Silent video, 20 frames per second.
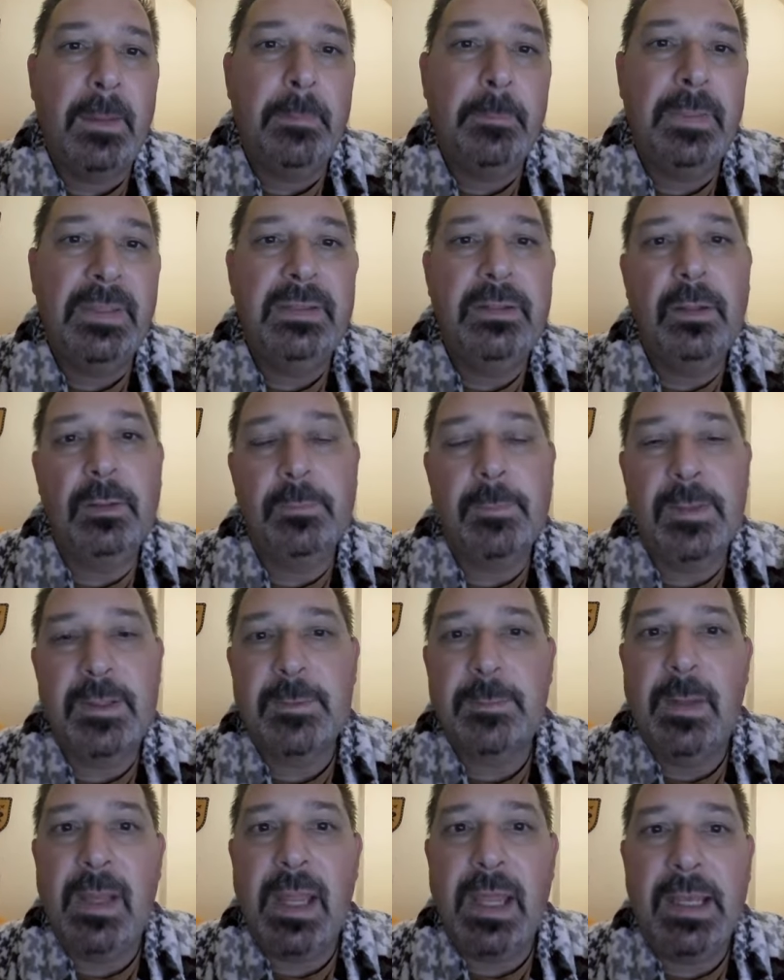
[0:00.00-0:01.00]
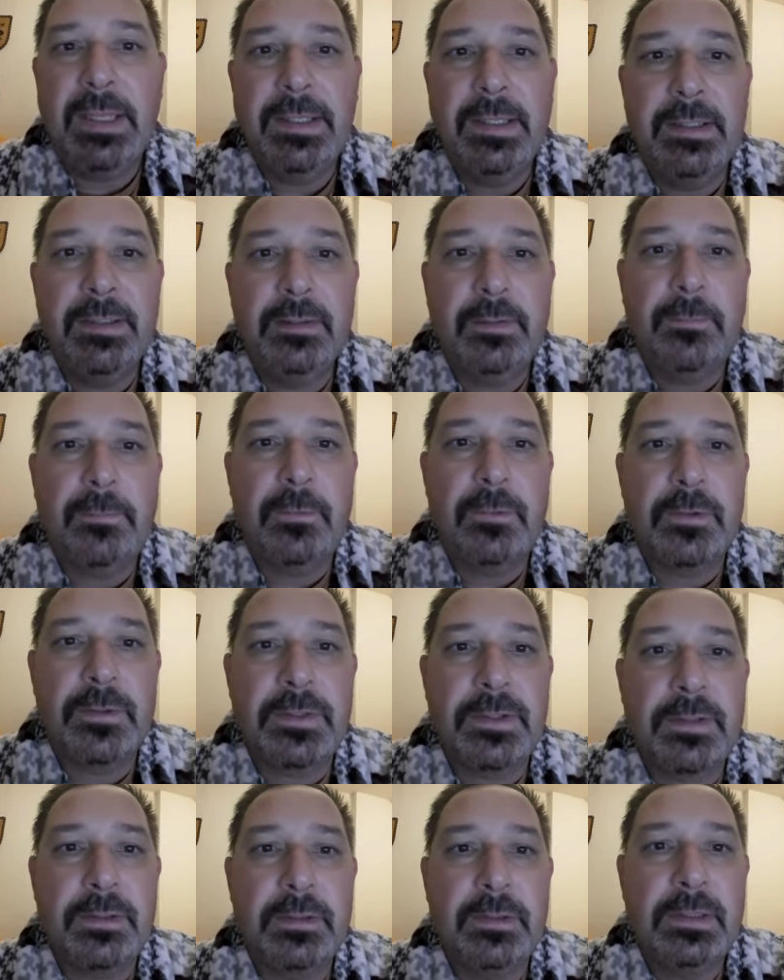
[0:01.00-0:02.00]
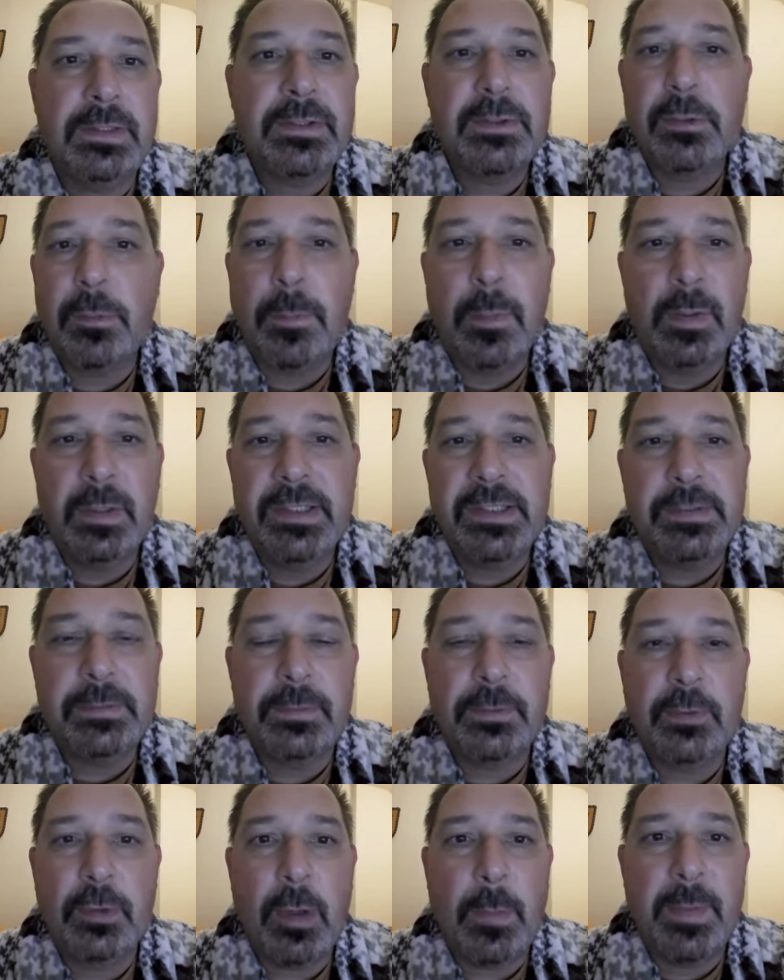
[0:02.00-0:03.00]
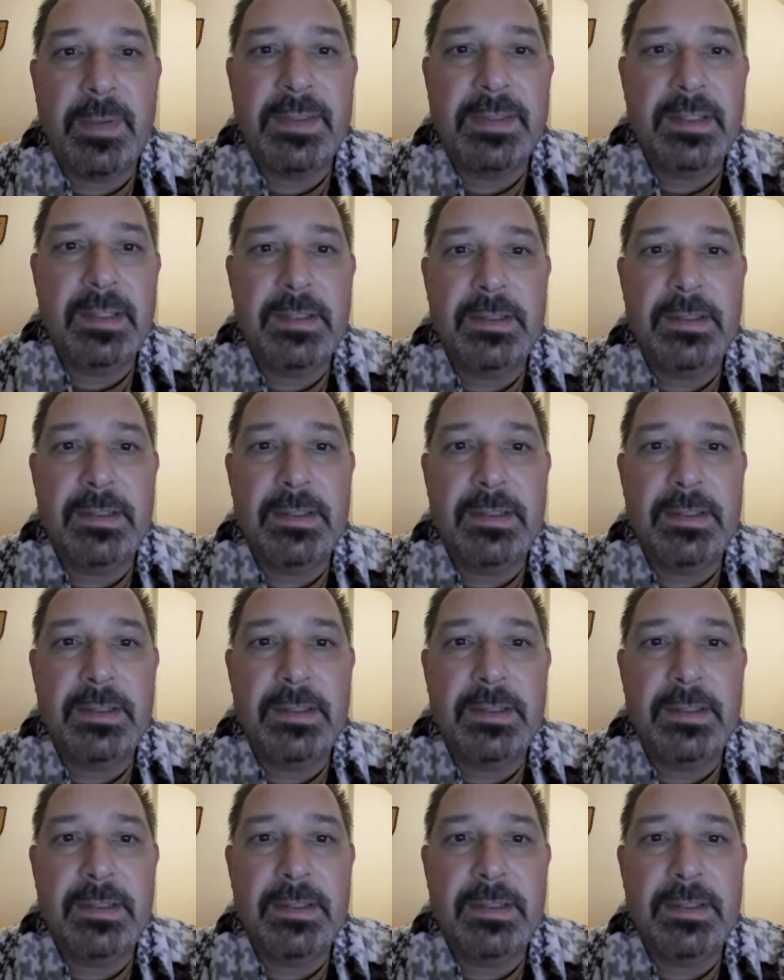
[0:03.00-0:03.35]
but not much blood, and of course there's no police to show up and say,